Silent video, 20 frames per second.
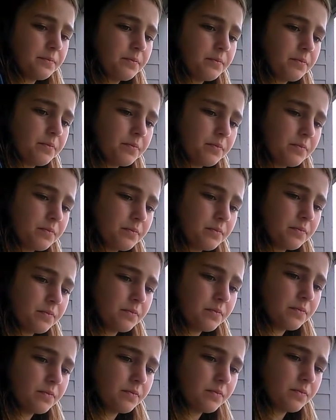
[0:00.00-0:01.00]

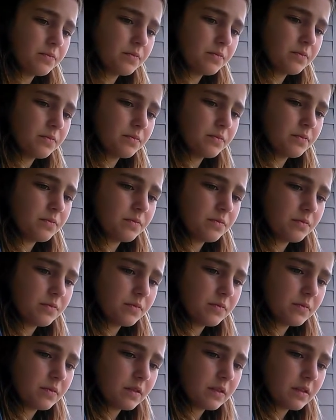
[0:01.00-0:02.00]

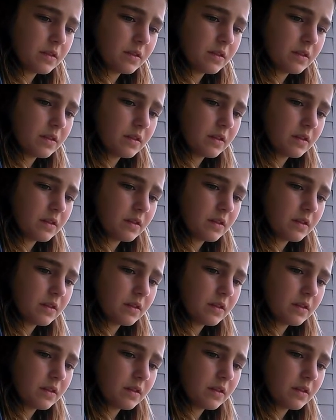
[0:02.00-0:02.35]
(silence)